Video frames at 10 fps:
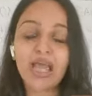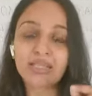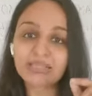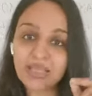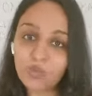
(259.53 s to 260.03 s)

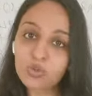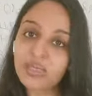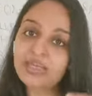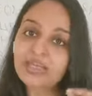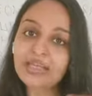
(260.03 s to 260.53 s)
and
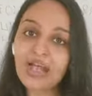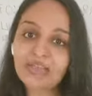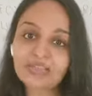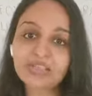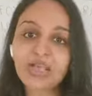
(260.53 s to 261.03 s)
only then
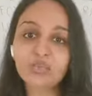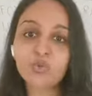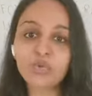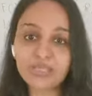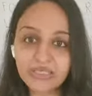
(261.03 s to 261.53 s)
after that
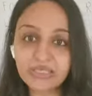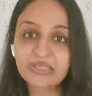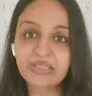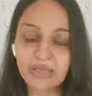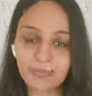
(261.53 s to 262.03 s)
you can
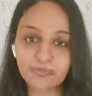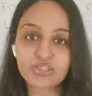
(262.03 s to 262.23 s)
eat them.